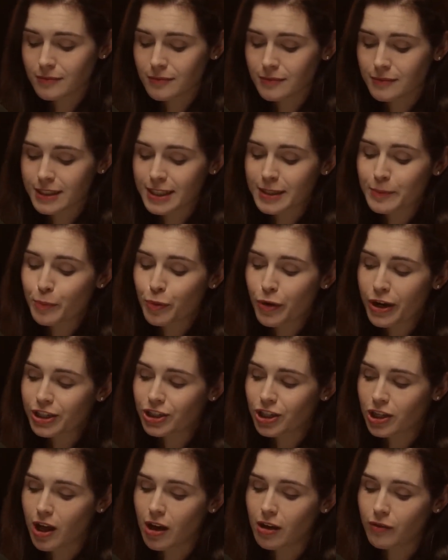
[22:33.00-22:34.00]
the
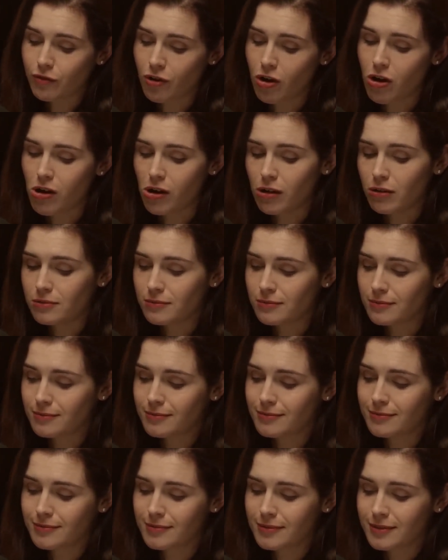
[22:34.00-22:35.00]
impression I've got
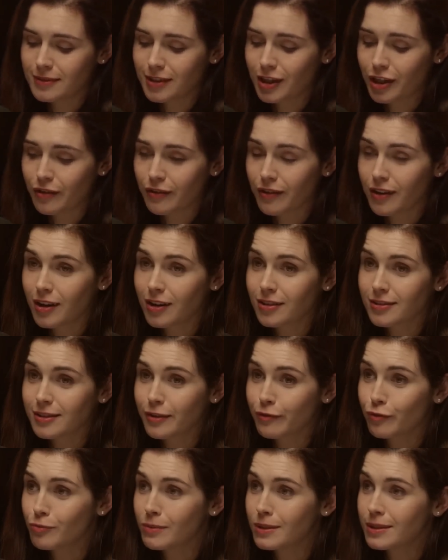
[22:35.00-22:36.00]
over the last
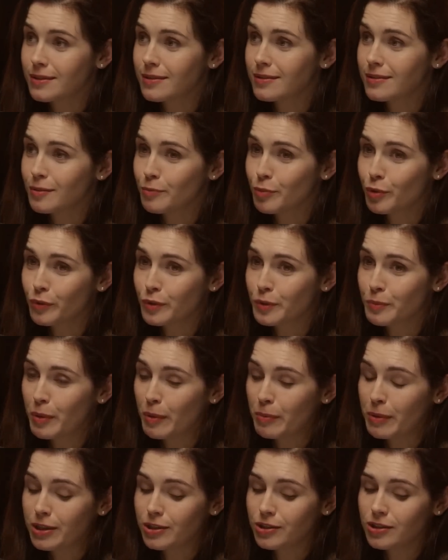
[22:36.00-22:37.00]
several months since the book was
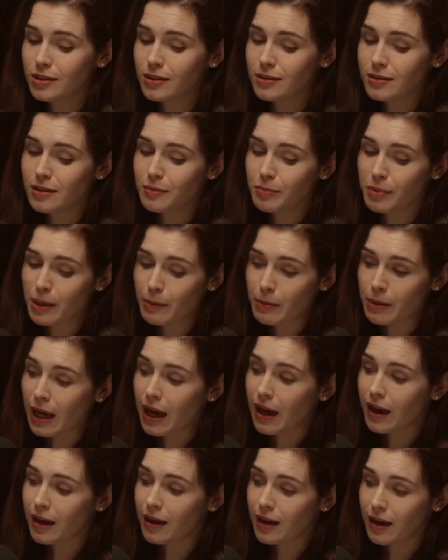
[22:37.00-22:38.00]
published is that people
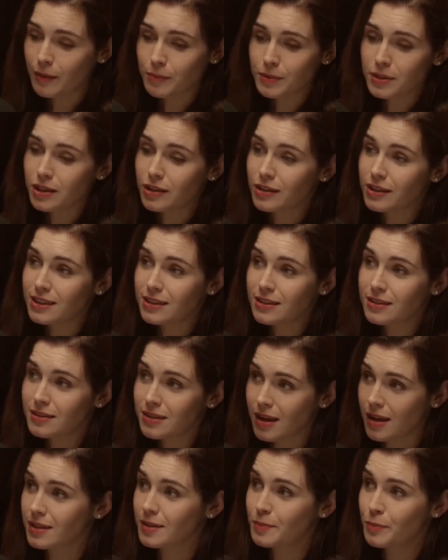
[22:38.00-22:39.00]
are absolutely
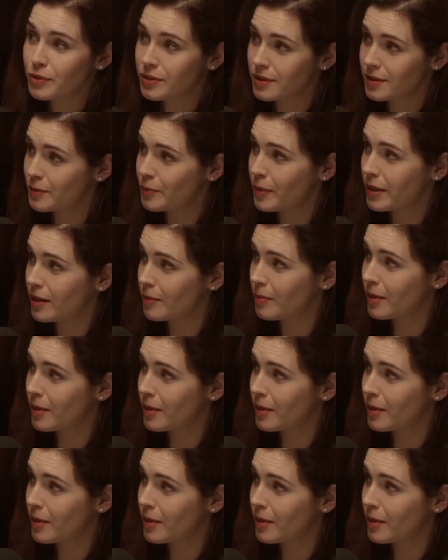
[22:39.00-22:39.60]
desperate to speak